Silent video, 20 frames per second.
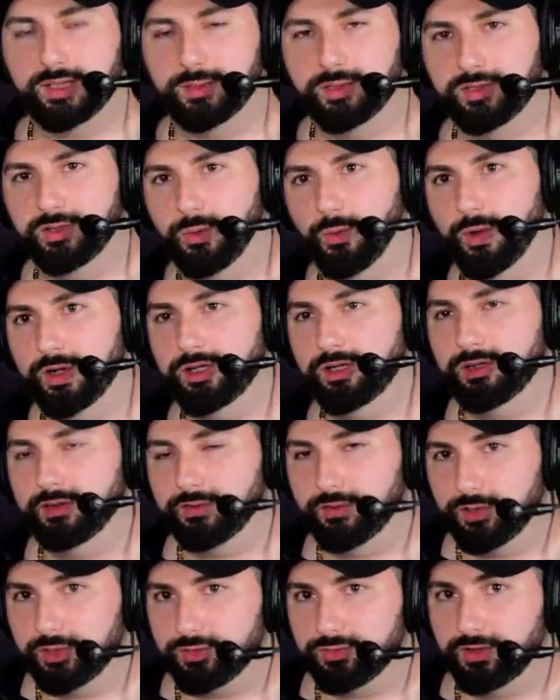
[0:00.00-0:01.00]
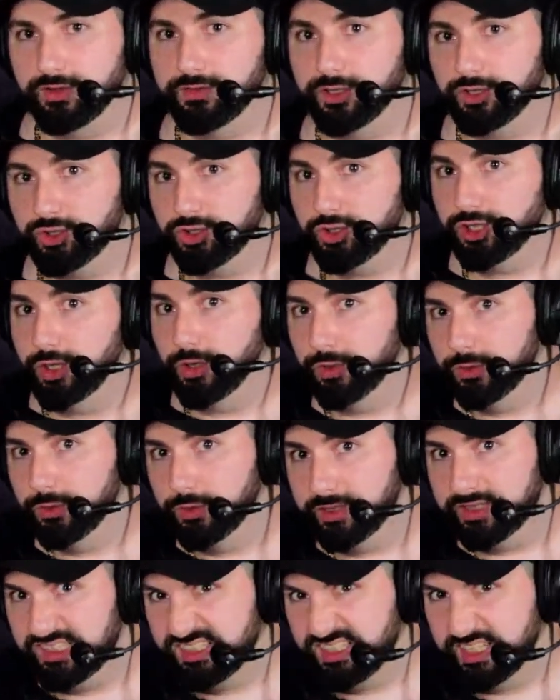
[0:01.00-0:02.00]
the 1-year anniversary of the show
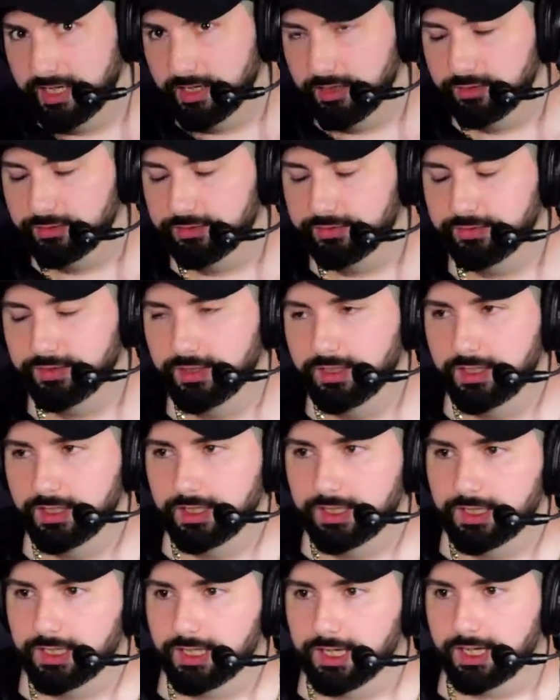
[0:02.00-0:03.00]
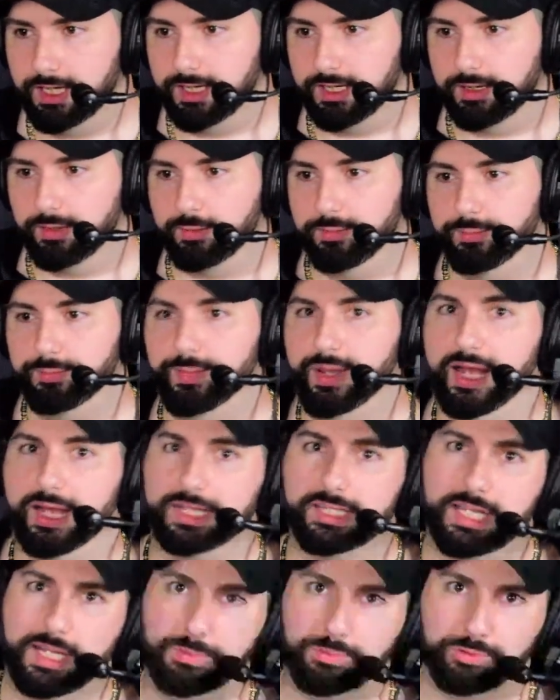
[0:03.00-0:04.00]
itself back in
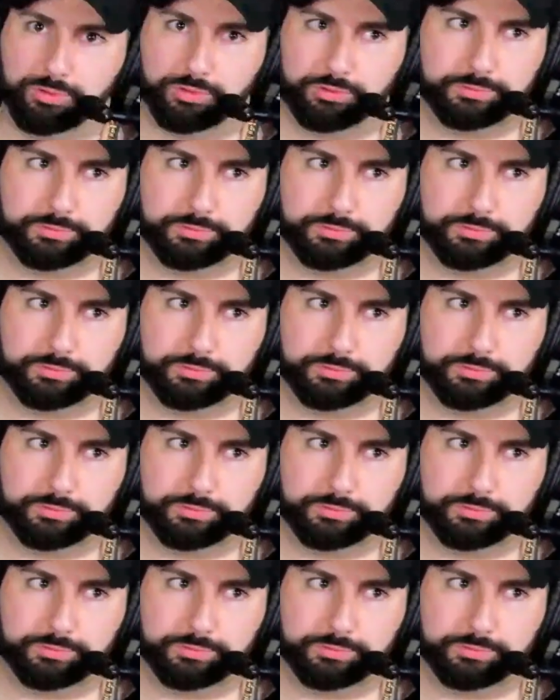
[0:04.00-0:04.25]
April.